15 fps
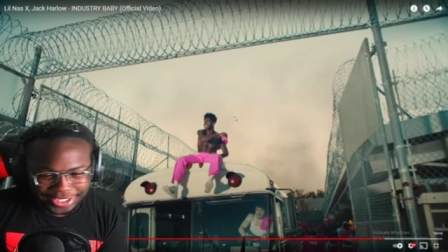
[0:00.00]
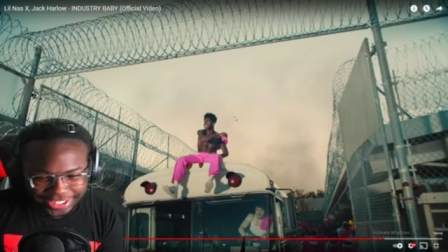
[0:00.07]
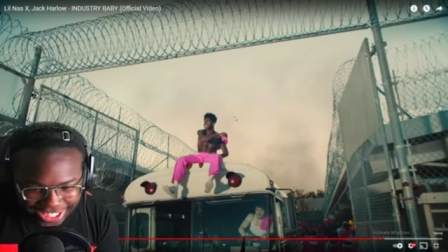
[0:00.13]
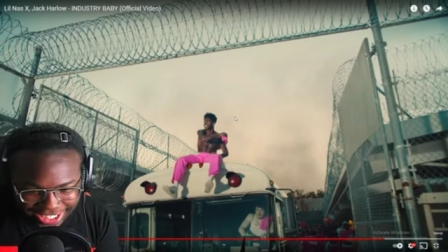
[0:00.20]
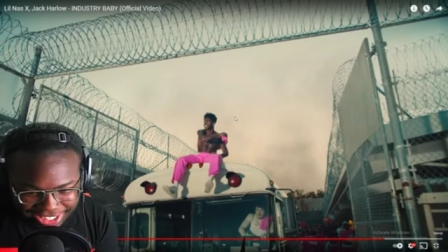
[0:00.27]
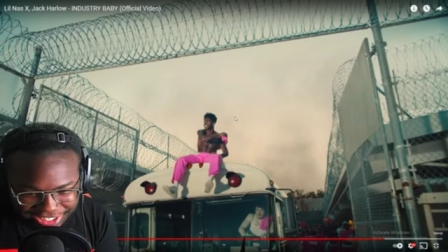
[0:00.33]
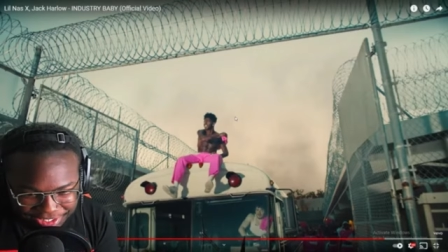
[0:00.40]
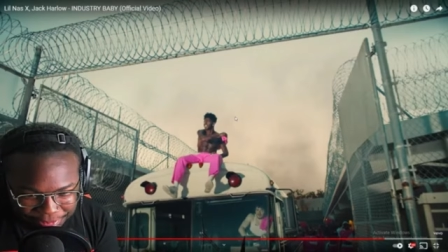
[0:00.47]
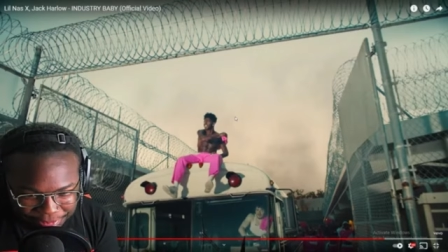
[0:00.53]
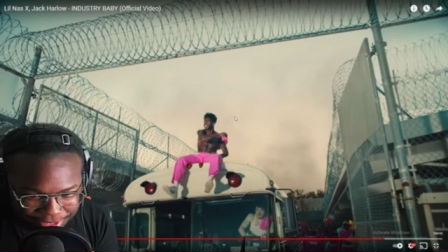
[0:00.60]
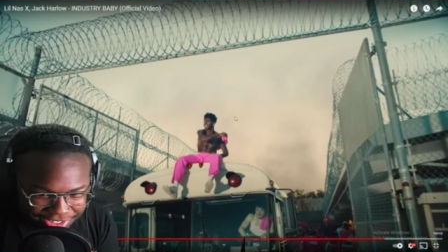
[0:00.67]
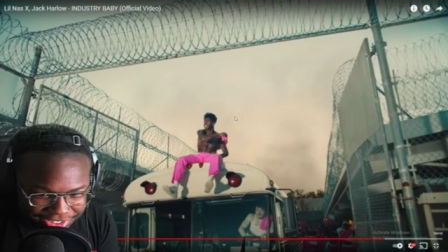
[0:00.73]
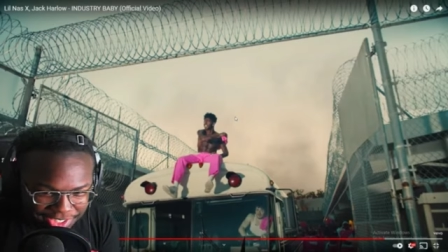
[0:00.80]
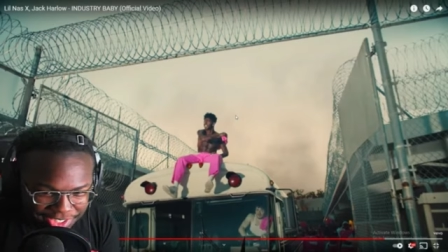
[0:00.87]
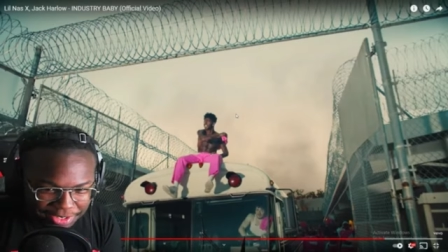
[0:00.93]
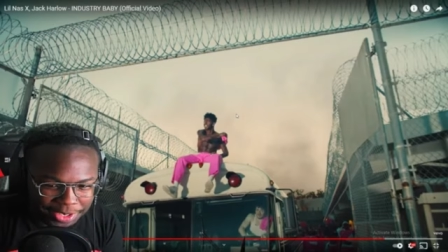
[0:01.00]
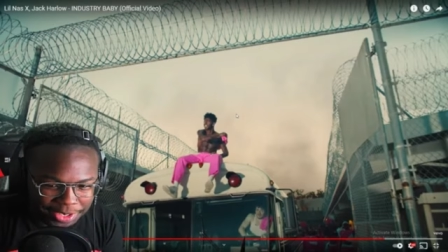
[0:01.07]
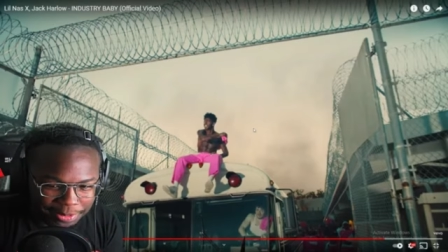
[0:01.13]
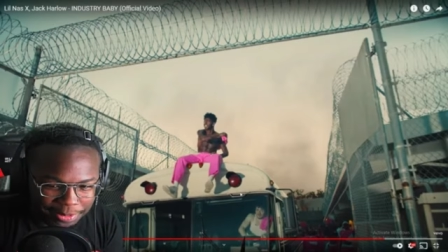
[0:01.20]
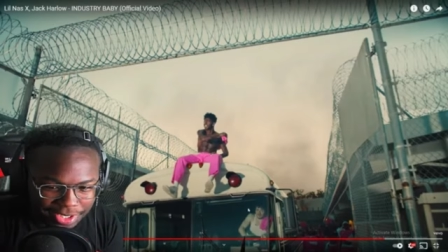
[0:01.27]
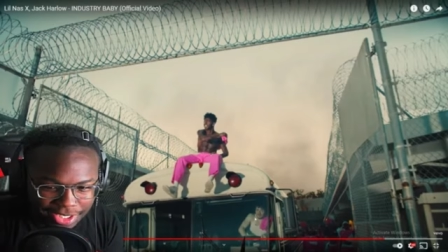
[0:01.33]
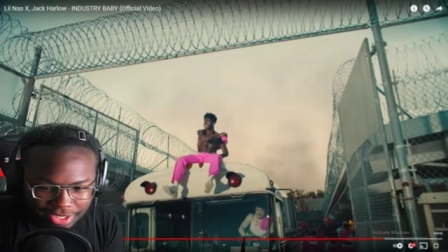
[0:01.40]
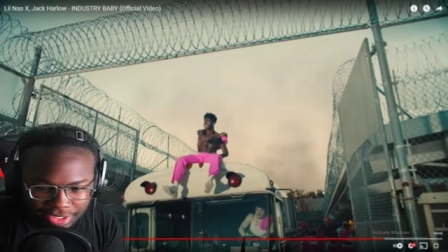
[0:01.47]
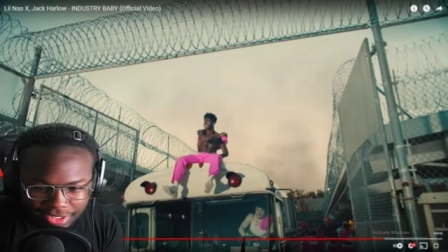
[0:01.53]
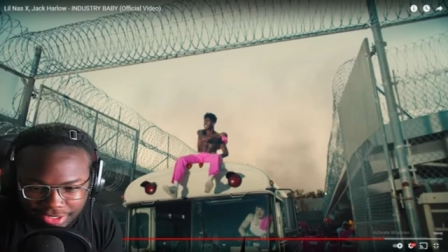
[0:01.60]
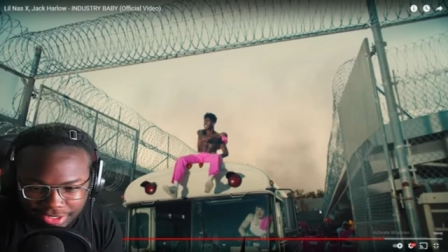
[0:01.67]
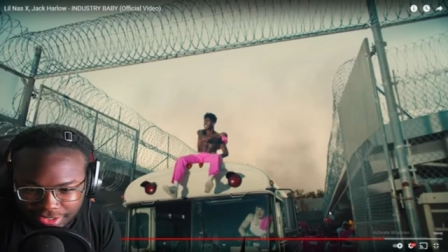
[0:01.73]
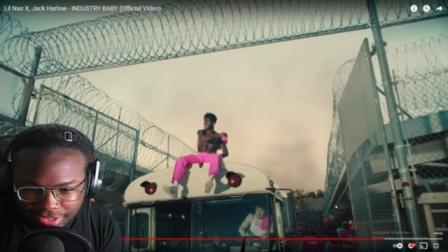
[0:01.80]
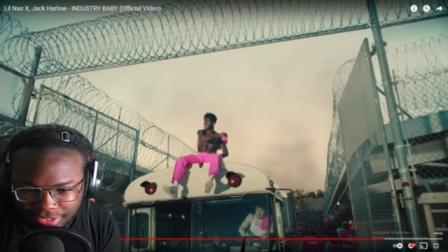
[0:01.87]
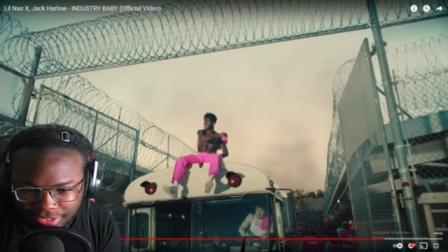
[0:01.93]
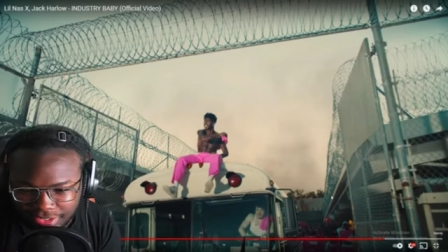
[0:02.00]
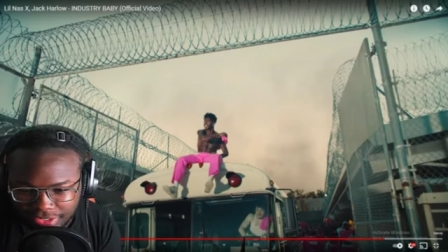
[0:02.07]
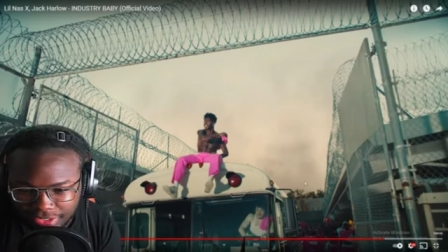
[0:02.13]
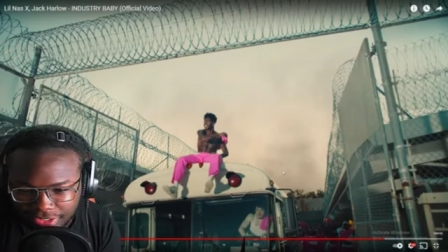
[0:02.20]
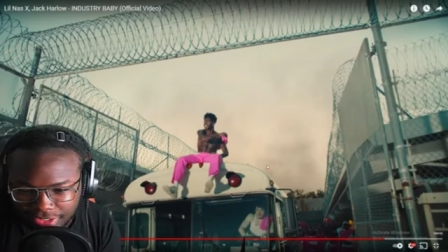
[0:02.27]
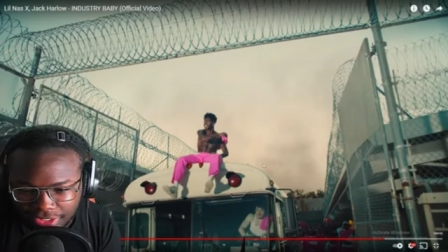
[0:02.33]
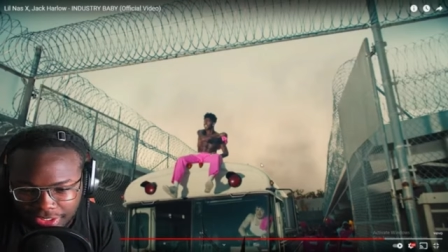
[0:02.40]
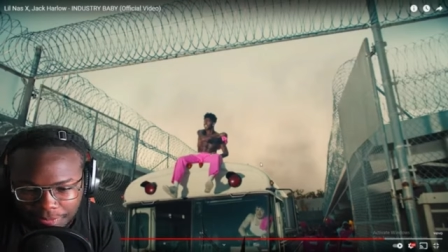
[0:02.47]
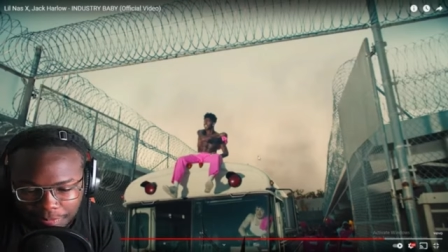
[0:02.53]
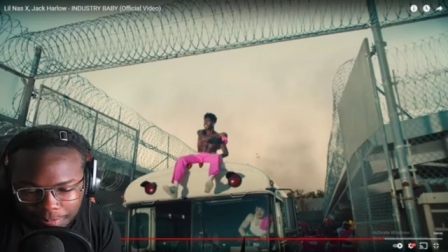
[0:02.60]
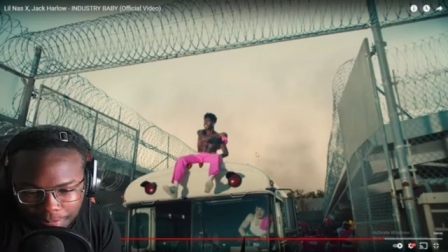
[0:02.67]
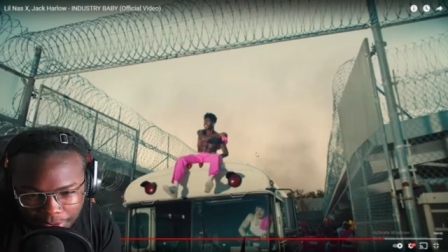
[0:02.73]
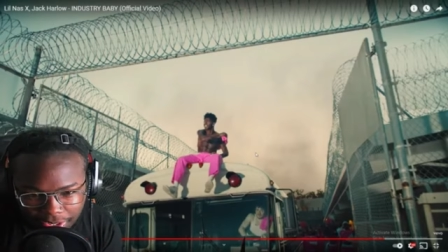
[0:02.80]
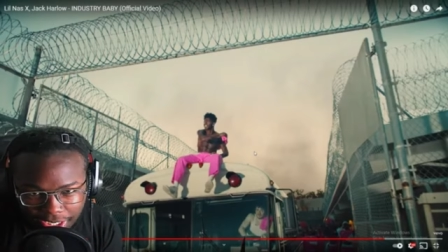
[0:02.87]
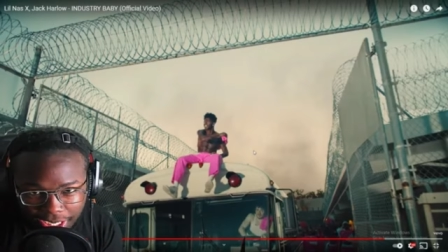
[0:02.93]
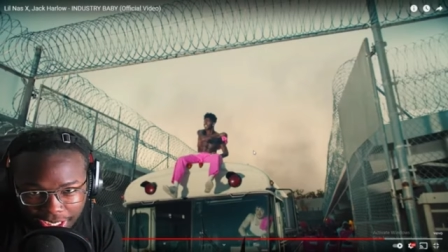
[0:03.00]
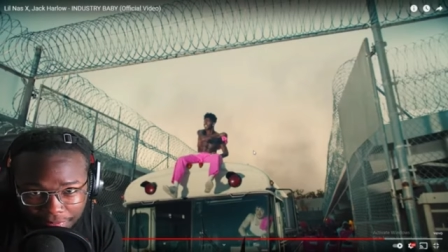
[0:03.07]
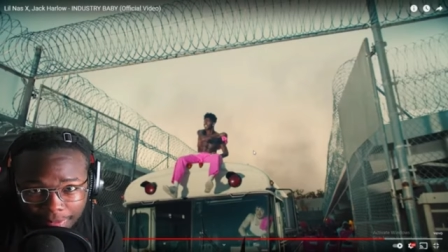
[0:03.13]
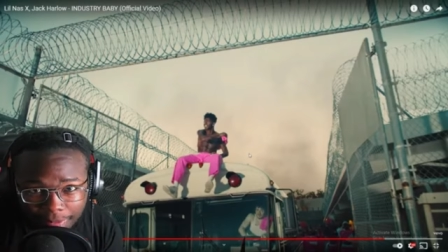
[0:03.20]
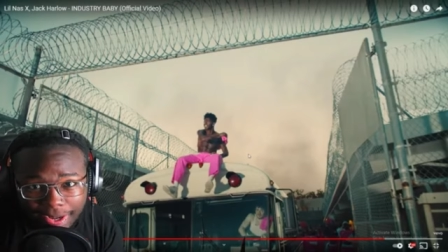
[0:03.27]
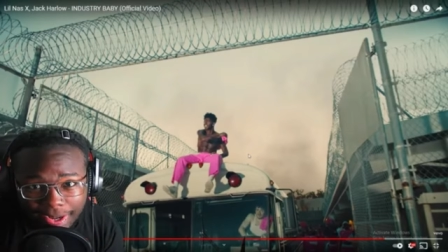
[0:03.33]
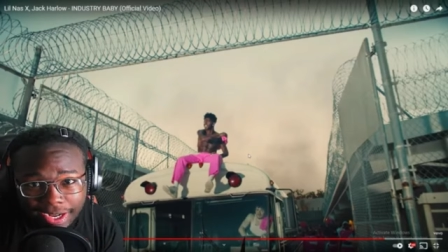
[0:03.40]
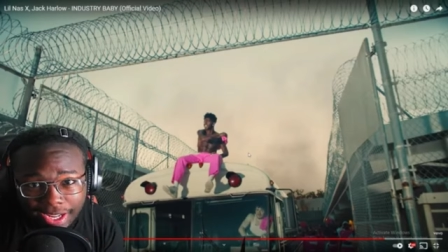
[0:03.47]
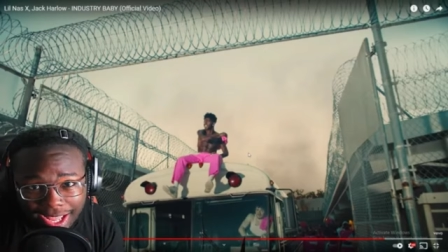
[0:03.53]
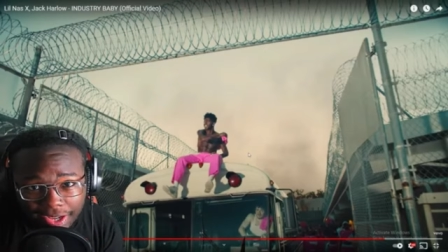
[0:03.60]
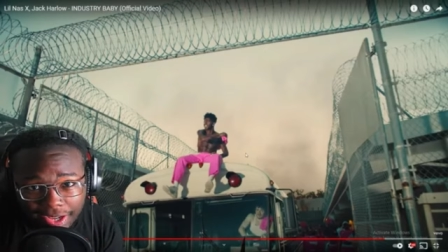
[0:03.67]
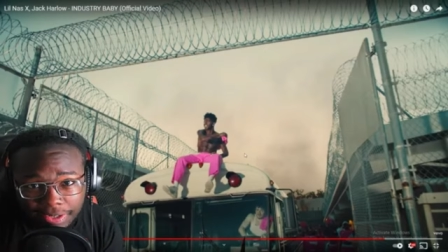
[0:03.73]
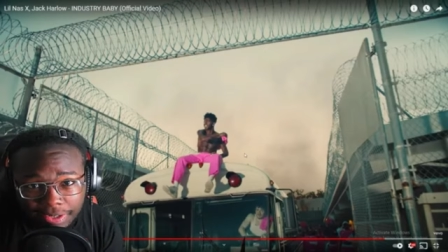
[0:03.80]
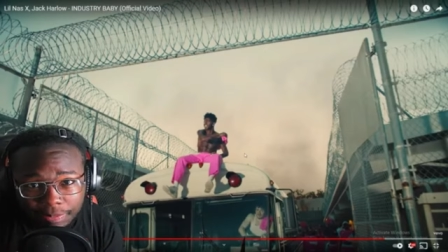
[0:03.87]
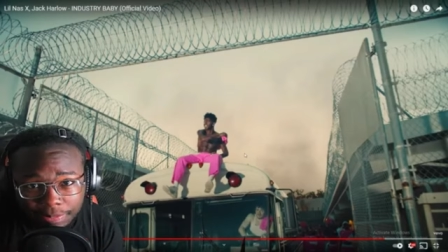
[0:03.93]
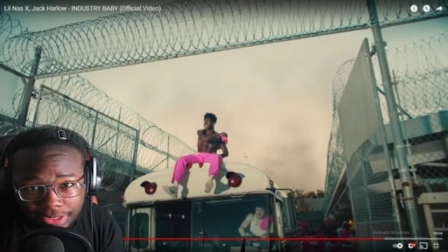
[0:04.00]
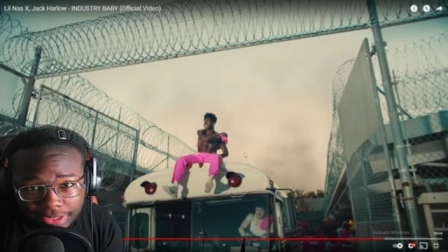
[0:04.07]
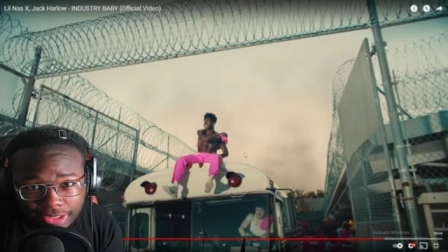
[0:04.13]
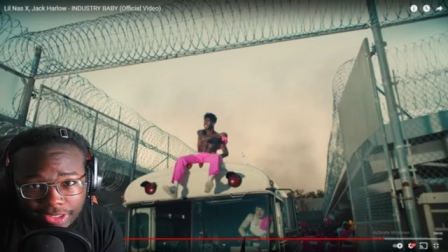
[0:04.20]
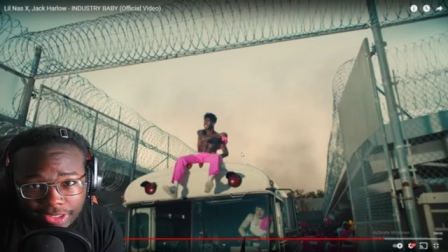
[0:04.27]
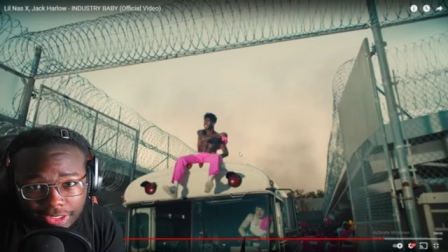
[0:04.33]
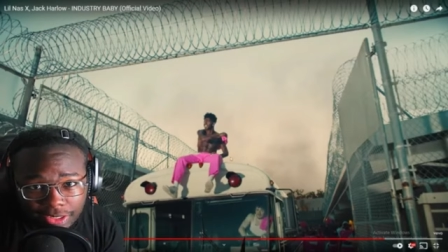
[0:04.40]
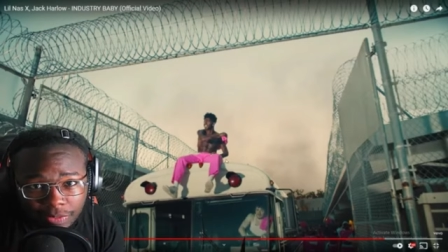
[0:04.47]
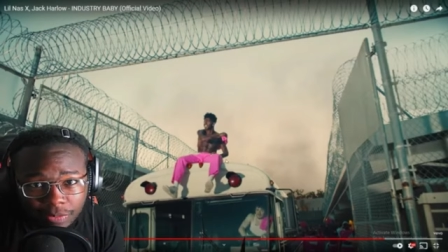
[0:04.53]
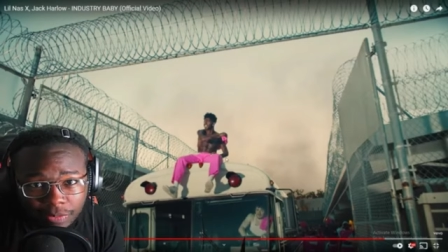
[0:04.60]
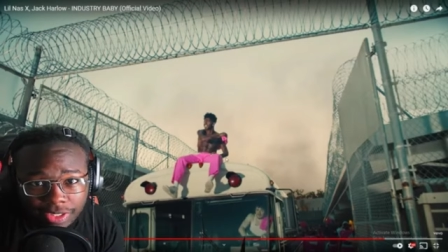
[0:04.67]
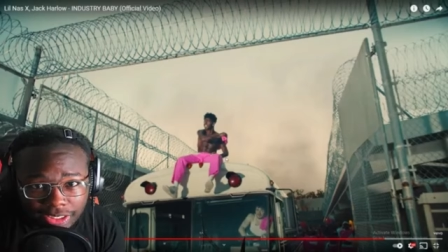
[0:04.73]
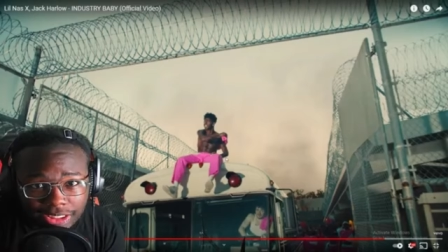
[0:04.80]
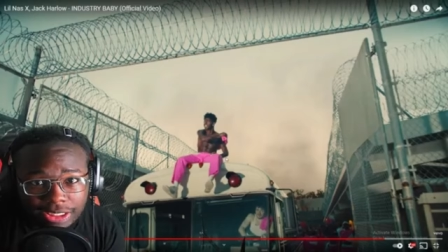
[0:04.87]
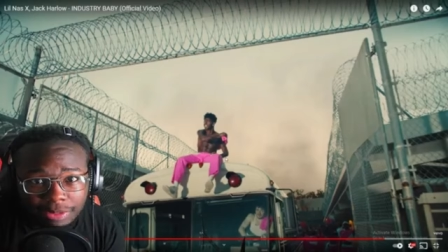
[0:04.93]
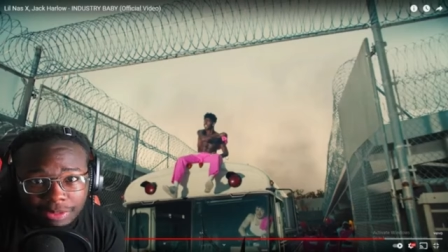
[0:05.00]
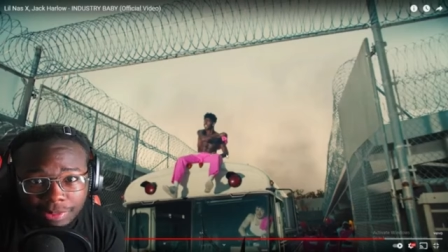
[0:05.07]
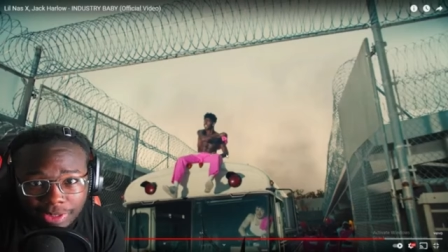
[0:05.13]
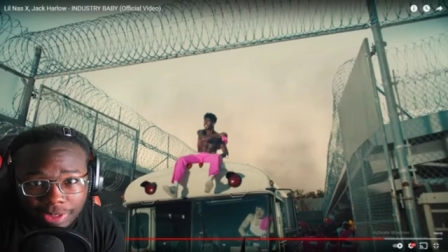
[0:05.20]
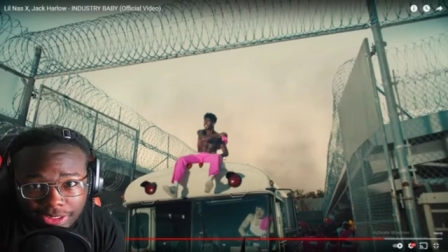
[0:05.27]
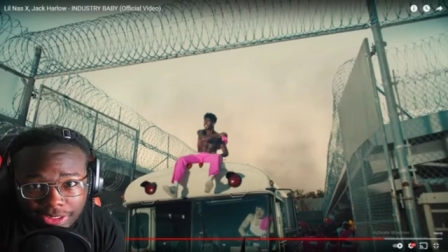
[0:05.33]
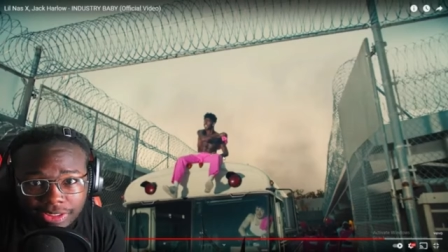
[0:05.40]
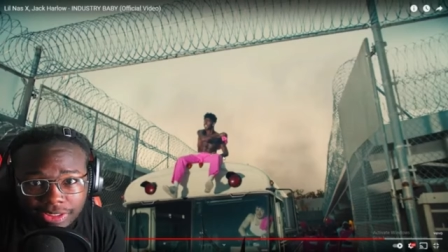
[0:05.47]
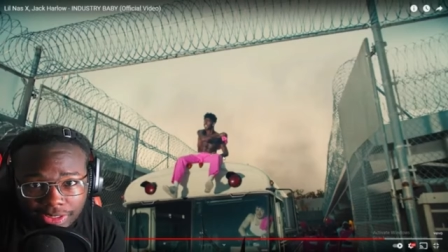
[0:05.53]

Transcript: as a bus driver. He running. Look, he done broke everybody out of prison. He running. He running shit.